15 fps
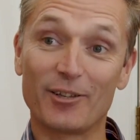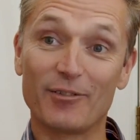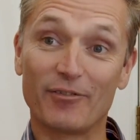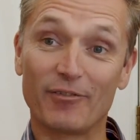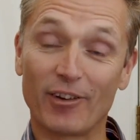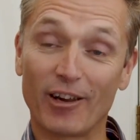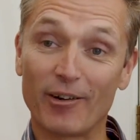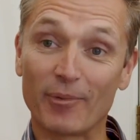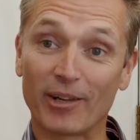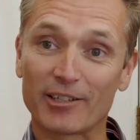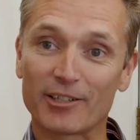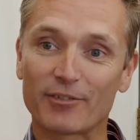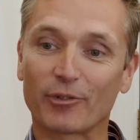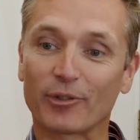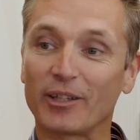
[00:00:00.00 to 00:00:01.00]
you very
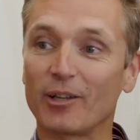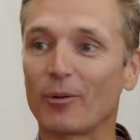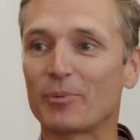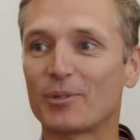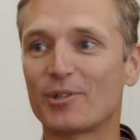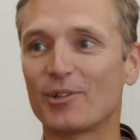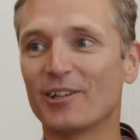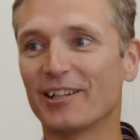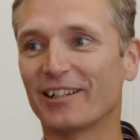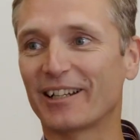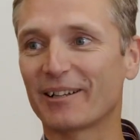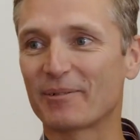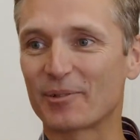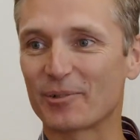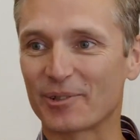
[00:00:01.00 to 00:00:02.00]
much for the opportunity to
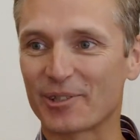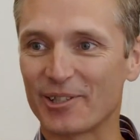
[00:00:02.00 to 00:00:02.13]
come talk